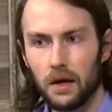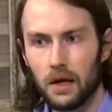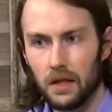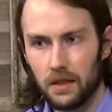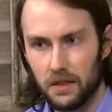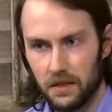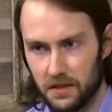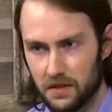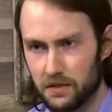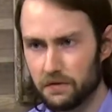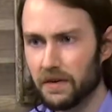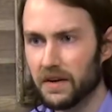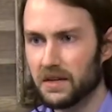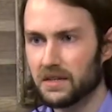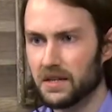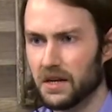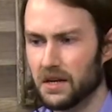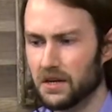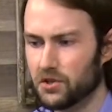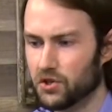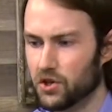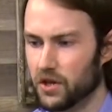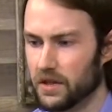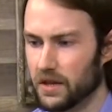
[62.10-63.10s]
This
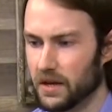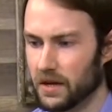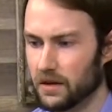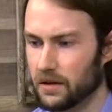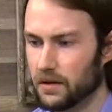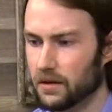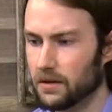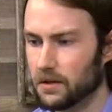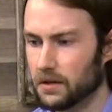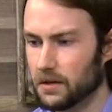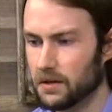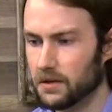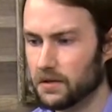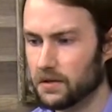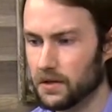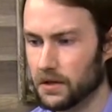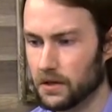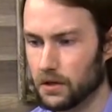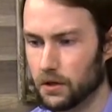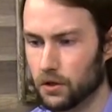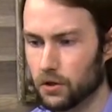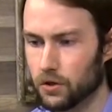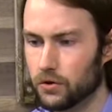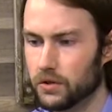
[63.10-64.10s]
Fantasia, then, is
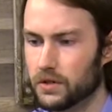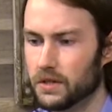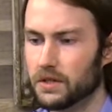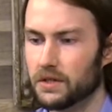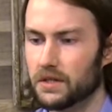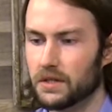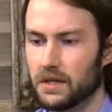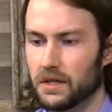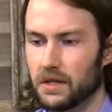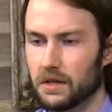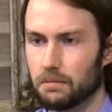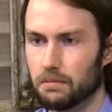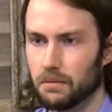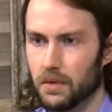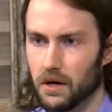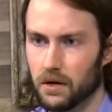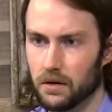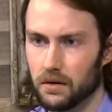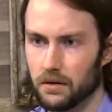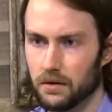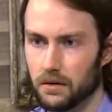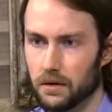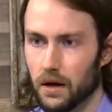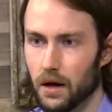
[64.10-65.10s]
included
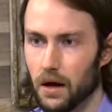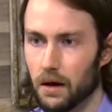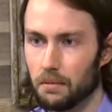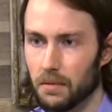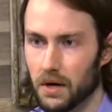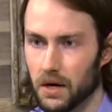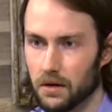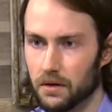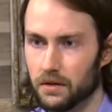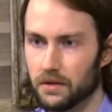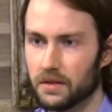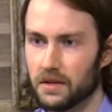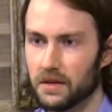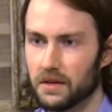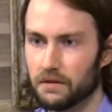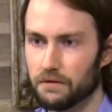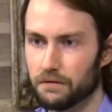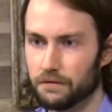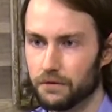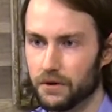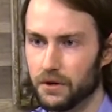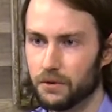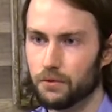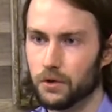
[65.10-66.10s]
among the
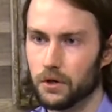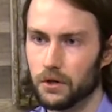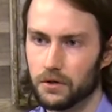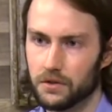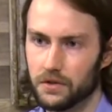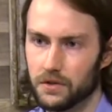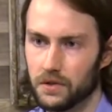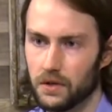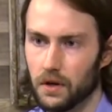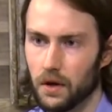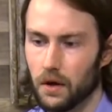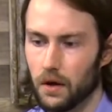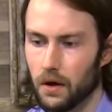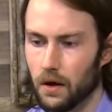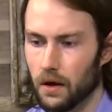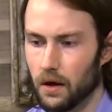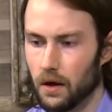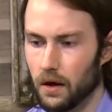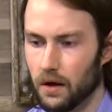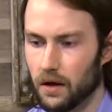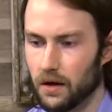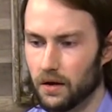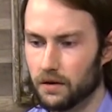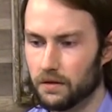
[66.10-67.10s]
free works
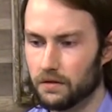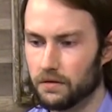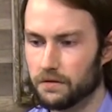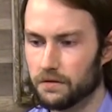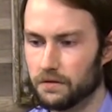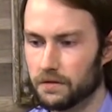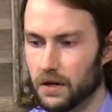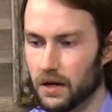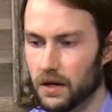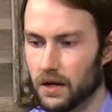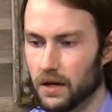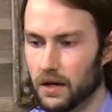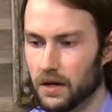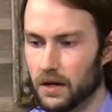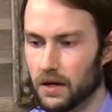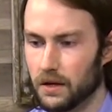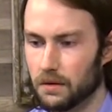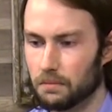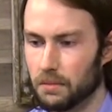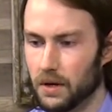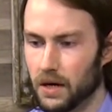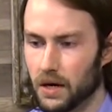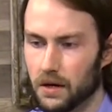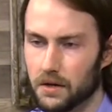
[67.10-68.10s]
of
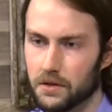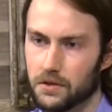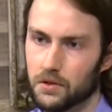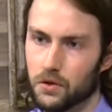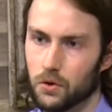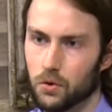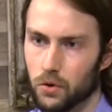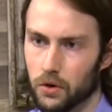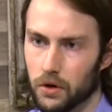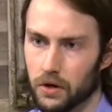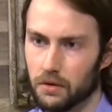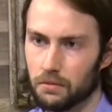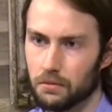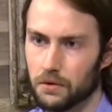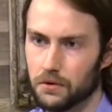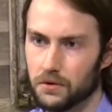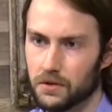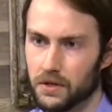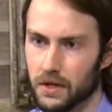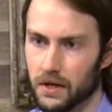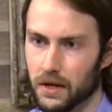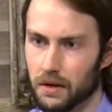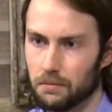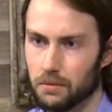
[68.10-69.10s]
Bach's organ
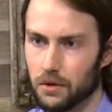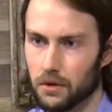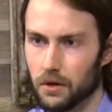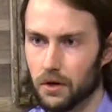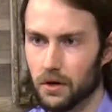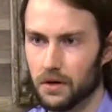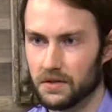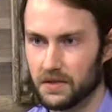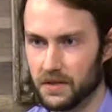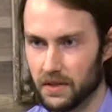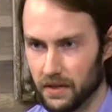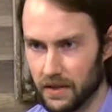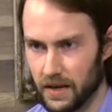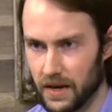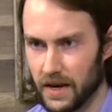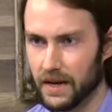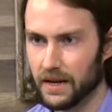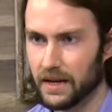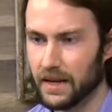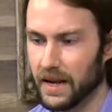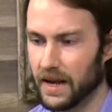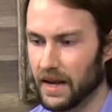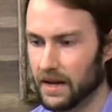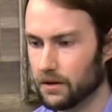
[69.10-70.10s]
music and belongs in
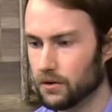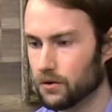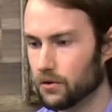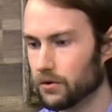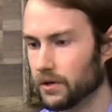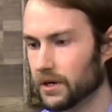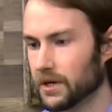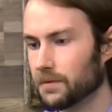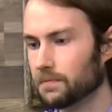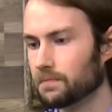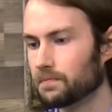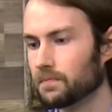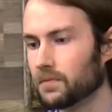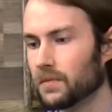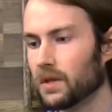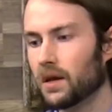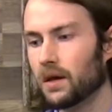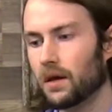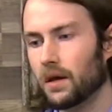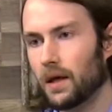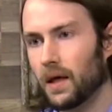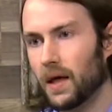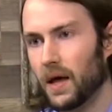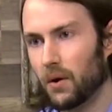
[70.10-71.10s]
that category.
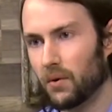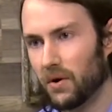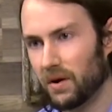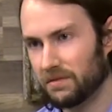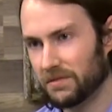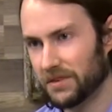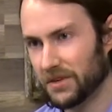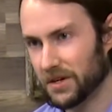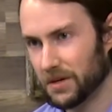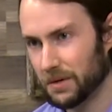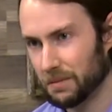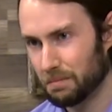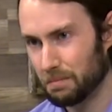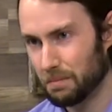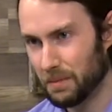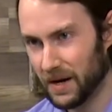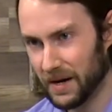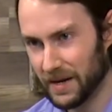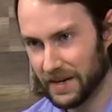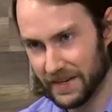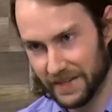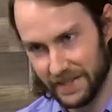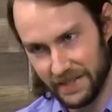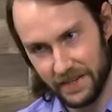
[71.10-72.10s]
However,
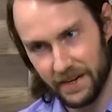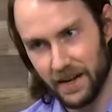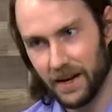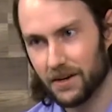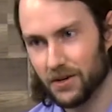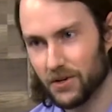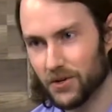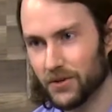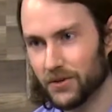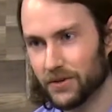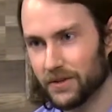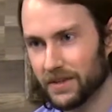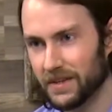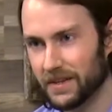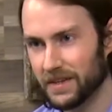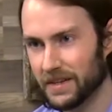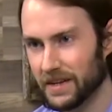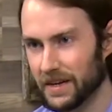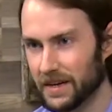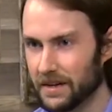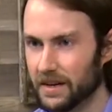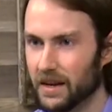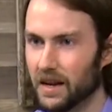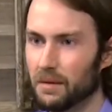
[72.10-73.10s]
Bach did not earn the
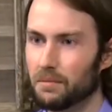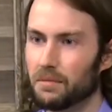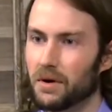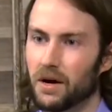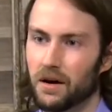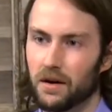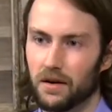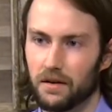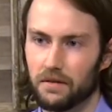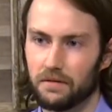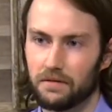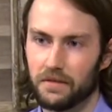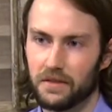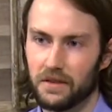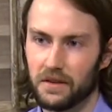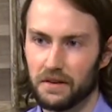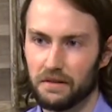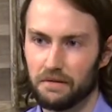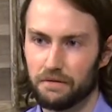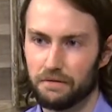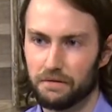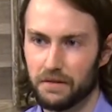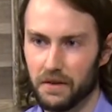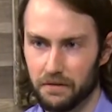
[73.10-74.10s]
nickname of the
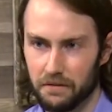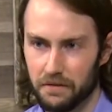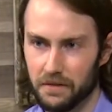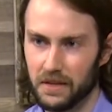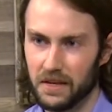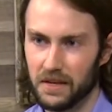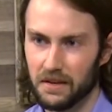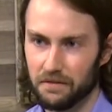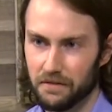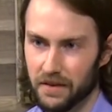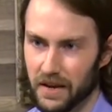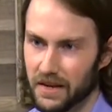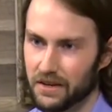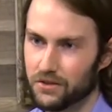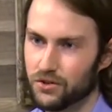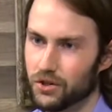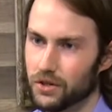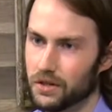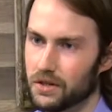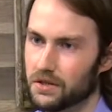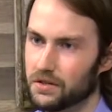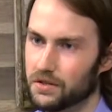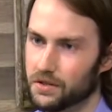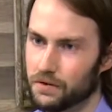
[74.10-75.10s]
Fifth
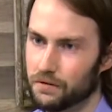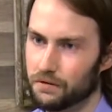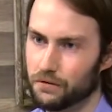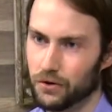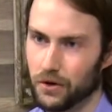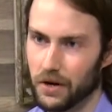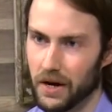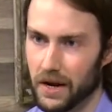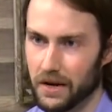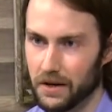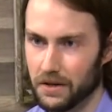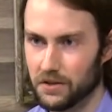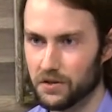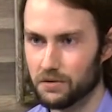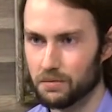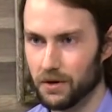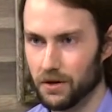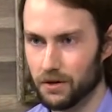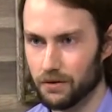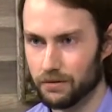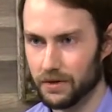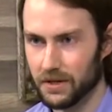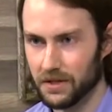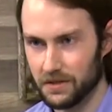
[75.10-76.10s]
Evangelist for any
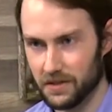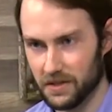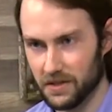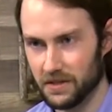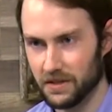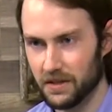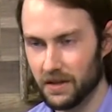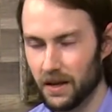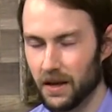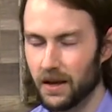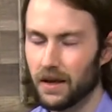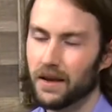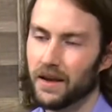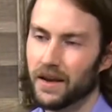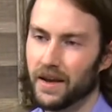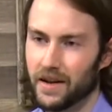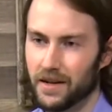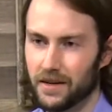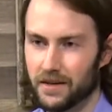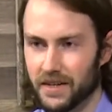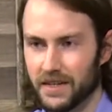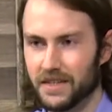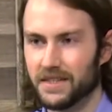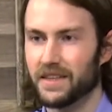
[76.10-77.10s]
small reason, and
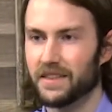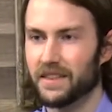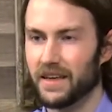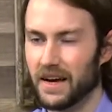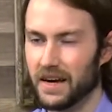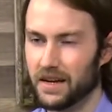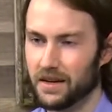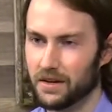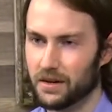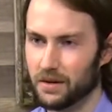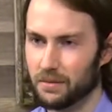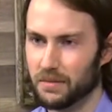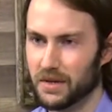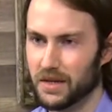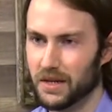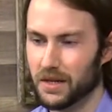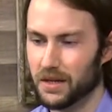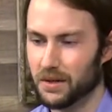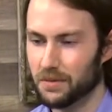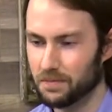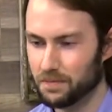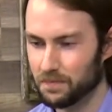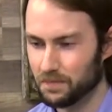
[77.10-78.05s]
I'll get to that in a minute.